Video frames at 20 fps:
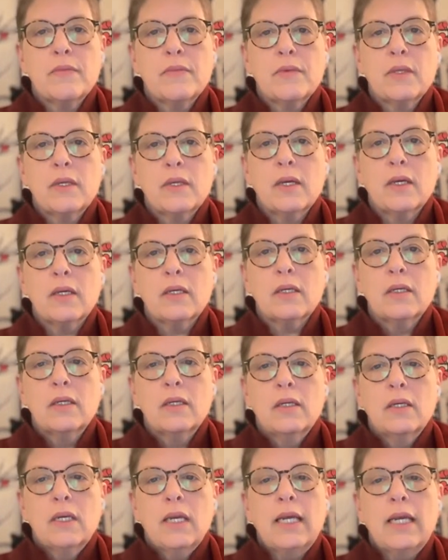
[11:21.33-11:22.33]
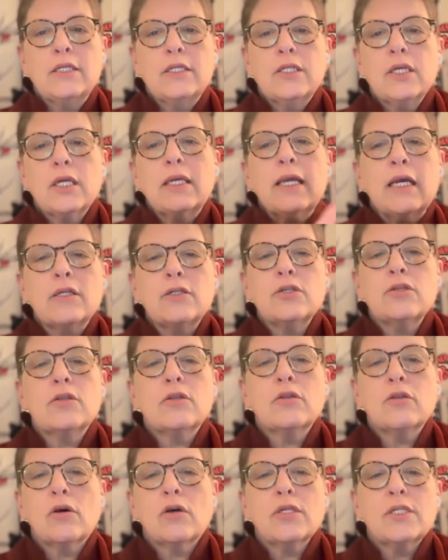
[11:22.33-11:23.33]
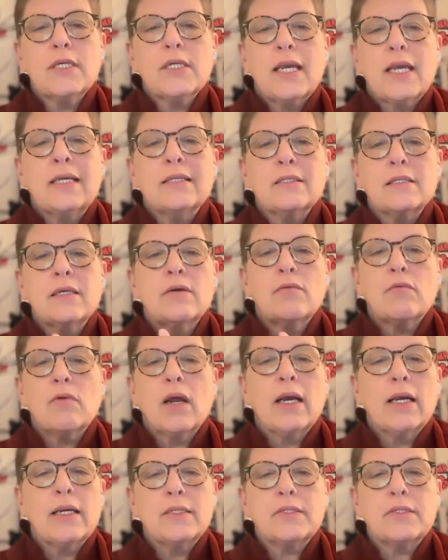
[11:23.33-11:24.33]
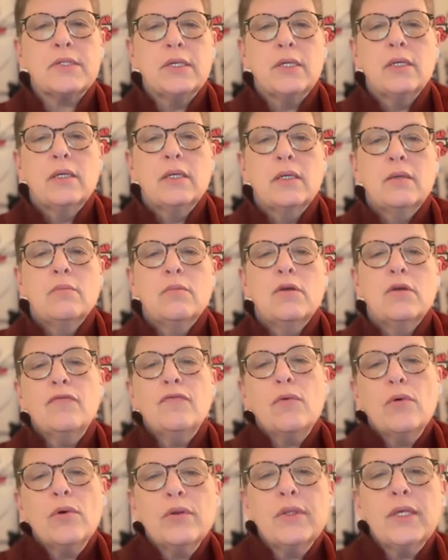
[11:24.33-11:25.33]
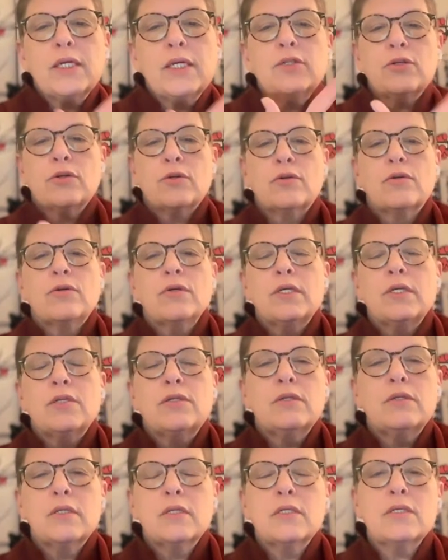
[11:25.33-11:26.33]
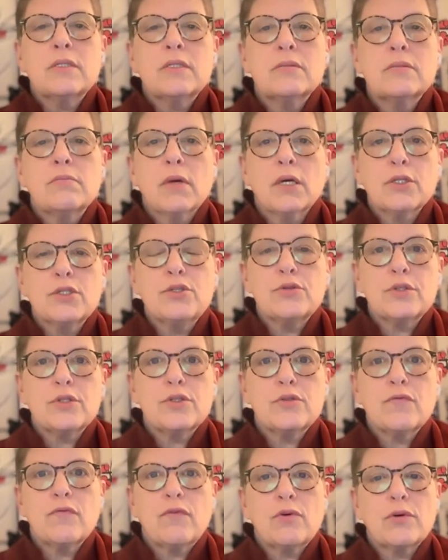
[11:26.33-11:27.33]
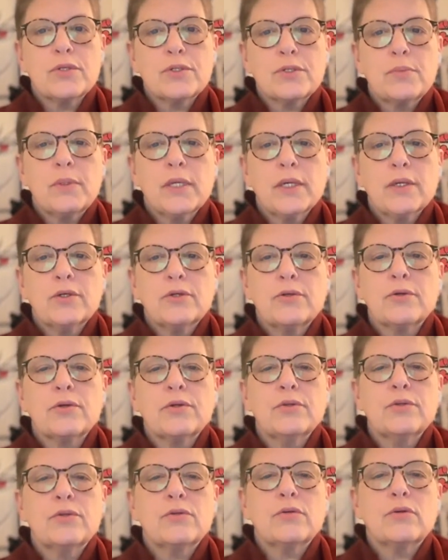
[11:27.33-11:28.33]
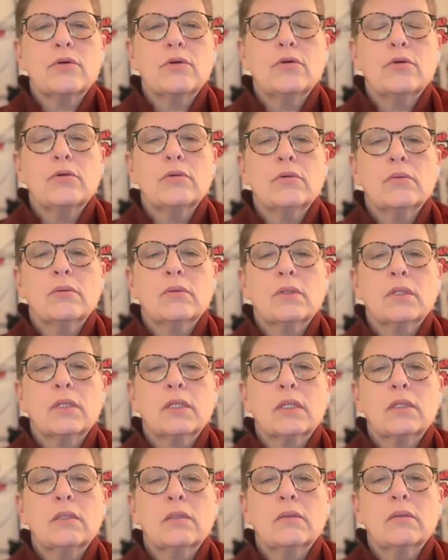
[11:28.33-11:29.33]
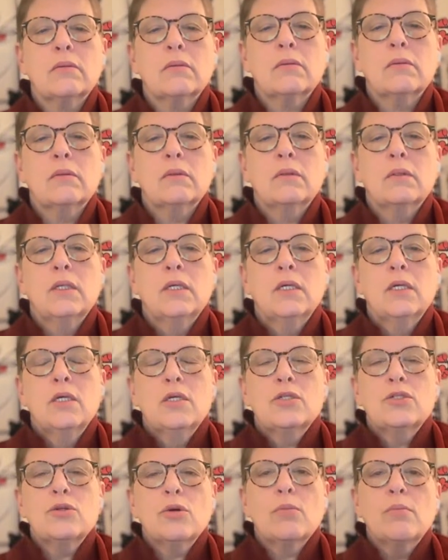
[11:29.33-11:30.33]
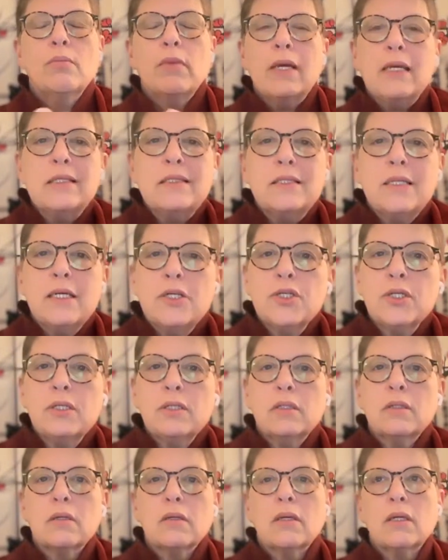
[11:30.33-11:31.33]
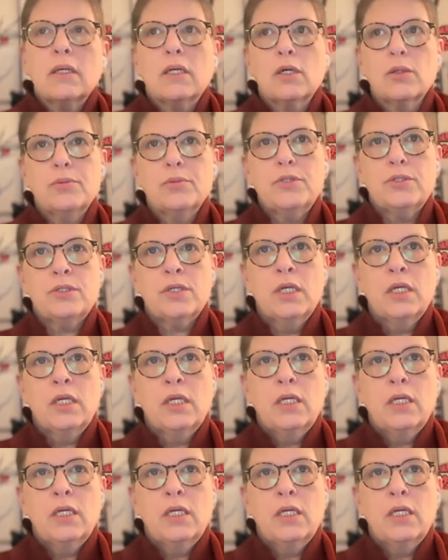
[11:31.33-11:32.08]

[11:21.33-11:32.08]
Yeah. And to catch the thoughts as they rise before they turn into this monstrous force beyond your control. Okay? So meditation helps